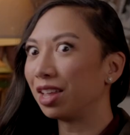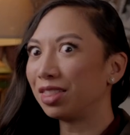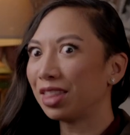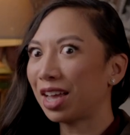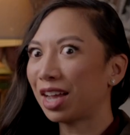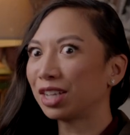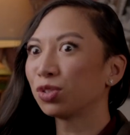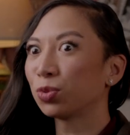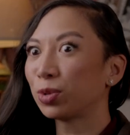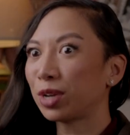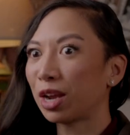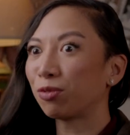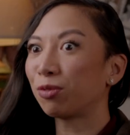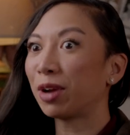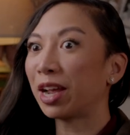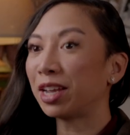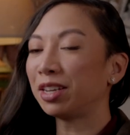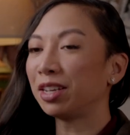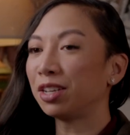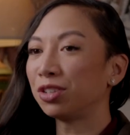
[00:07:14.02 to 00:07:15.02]
And that's what I
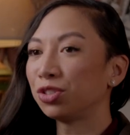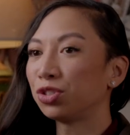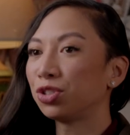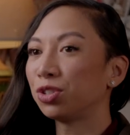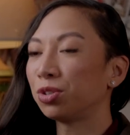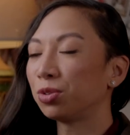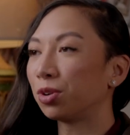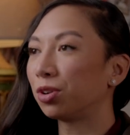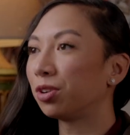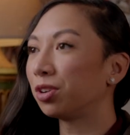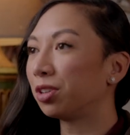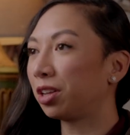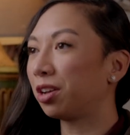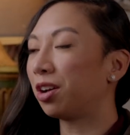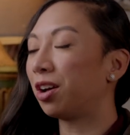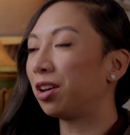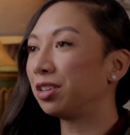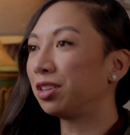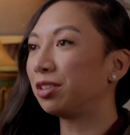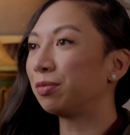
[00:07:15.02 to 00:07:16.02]
ran into
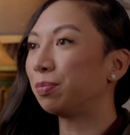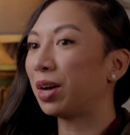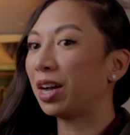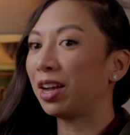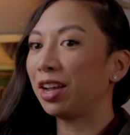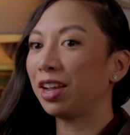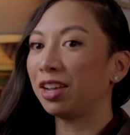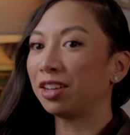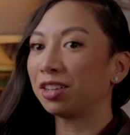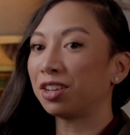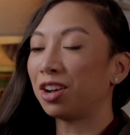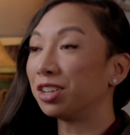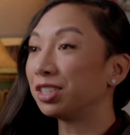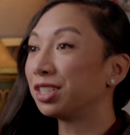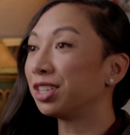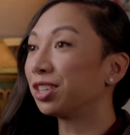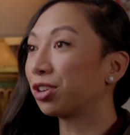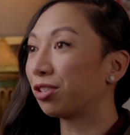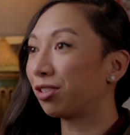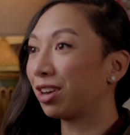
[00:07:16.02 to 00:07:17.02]
early on in my
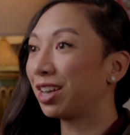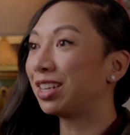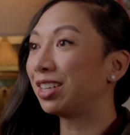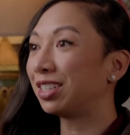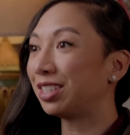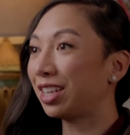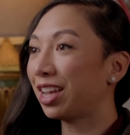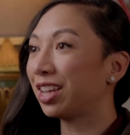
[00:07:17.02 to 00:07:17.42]
content creating